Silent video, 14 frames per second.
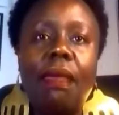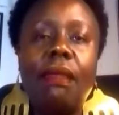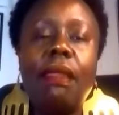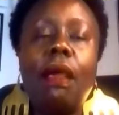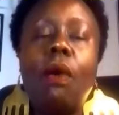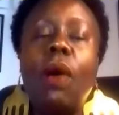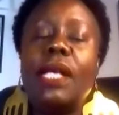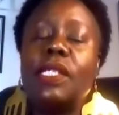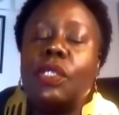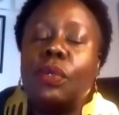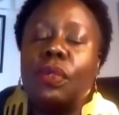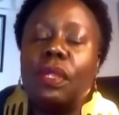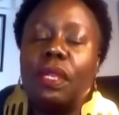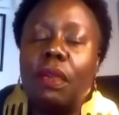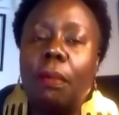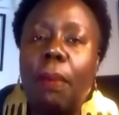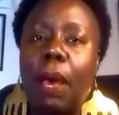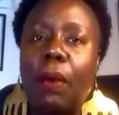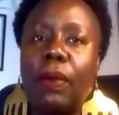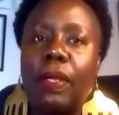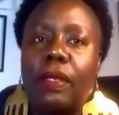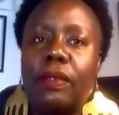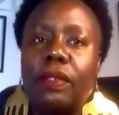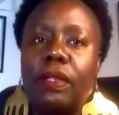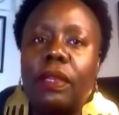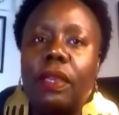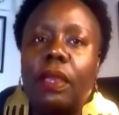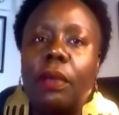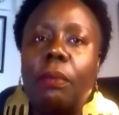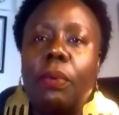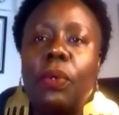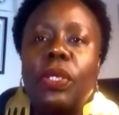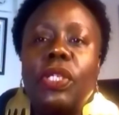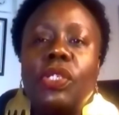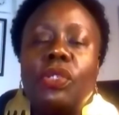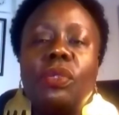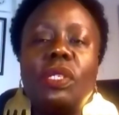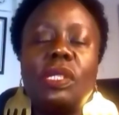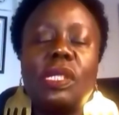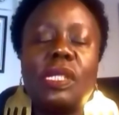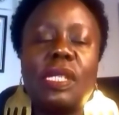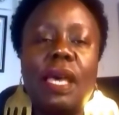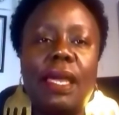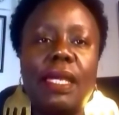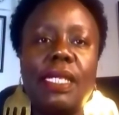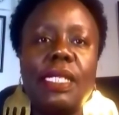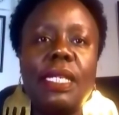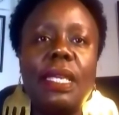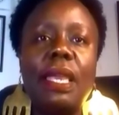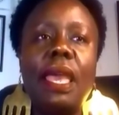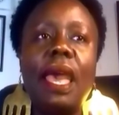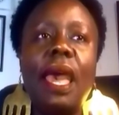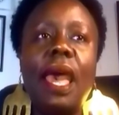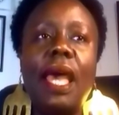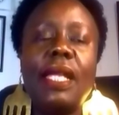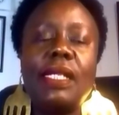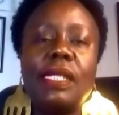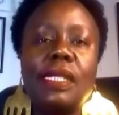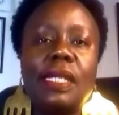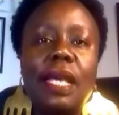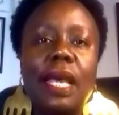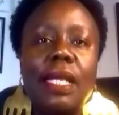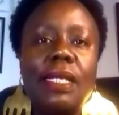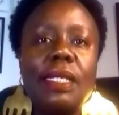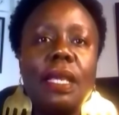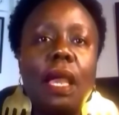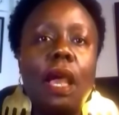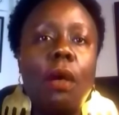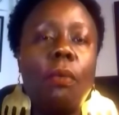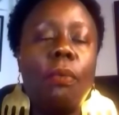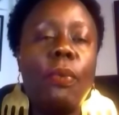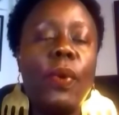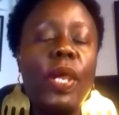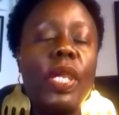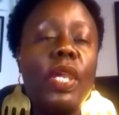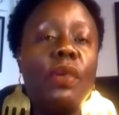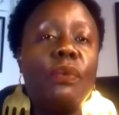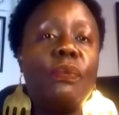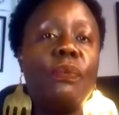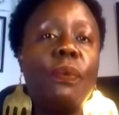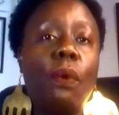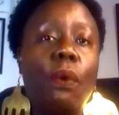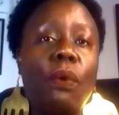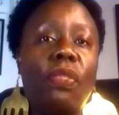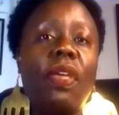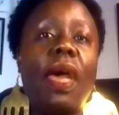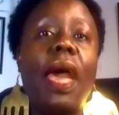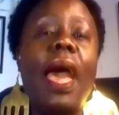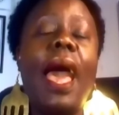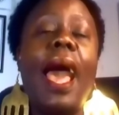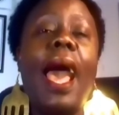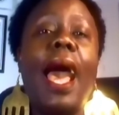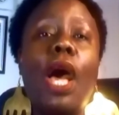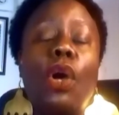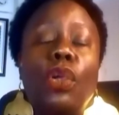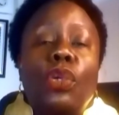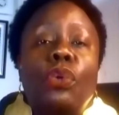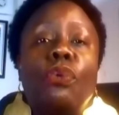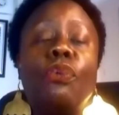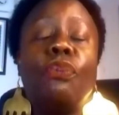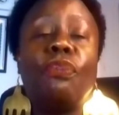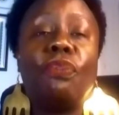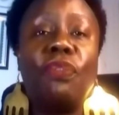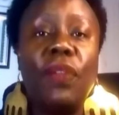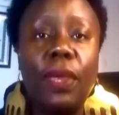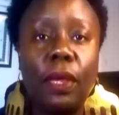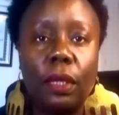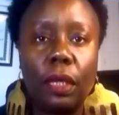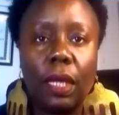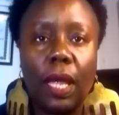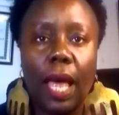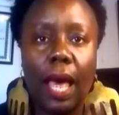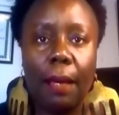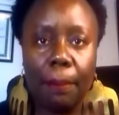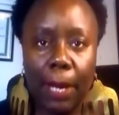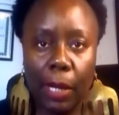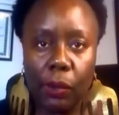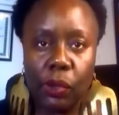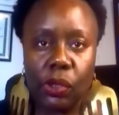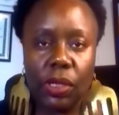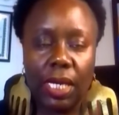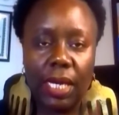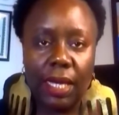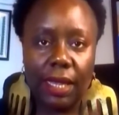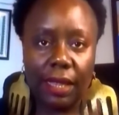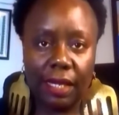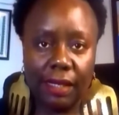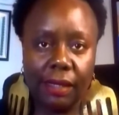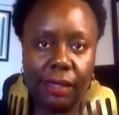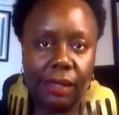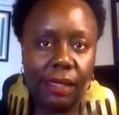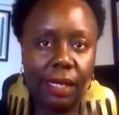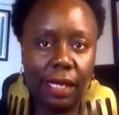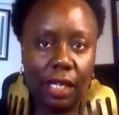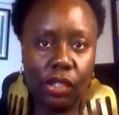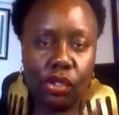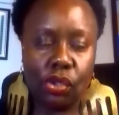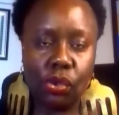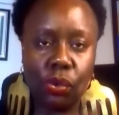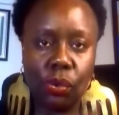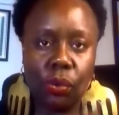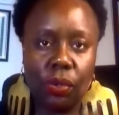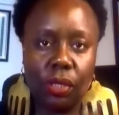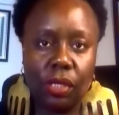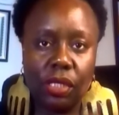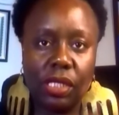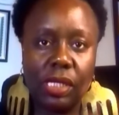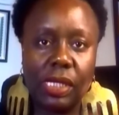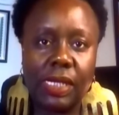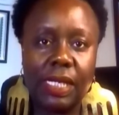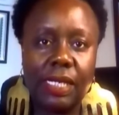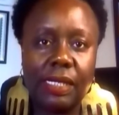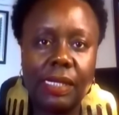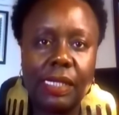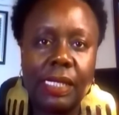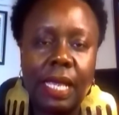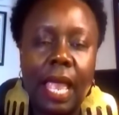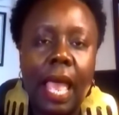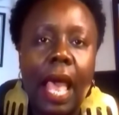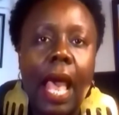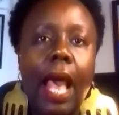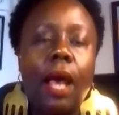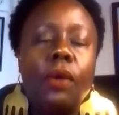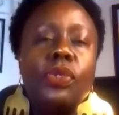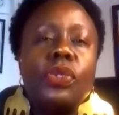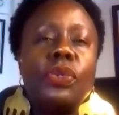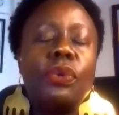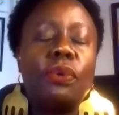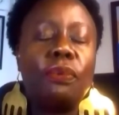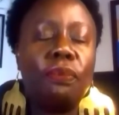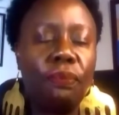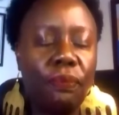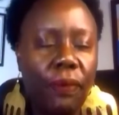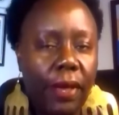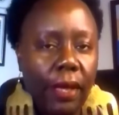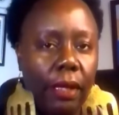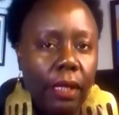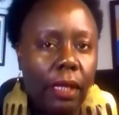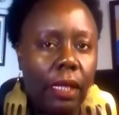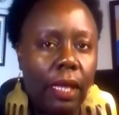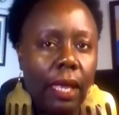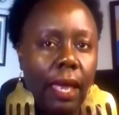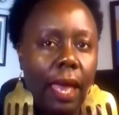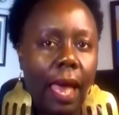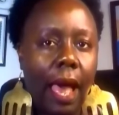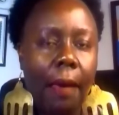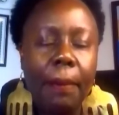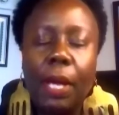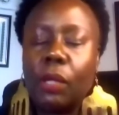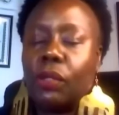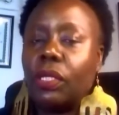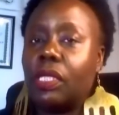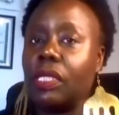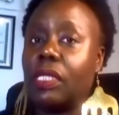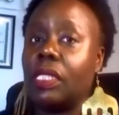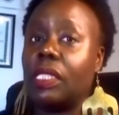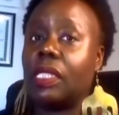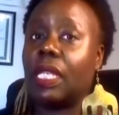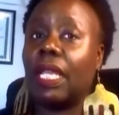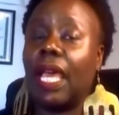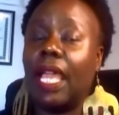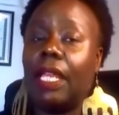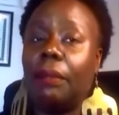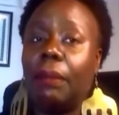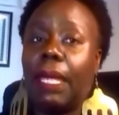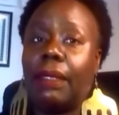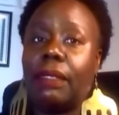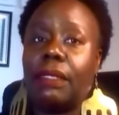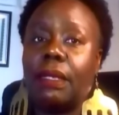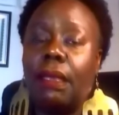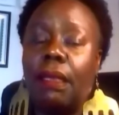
Now, as you think about it, put it to the side and start bringing forth how you feel about this issue, the disease. How do you feel about this disalignment?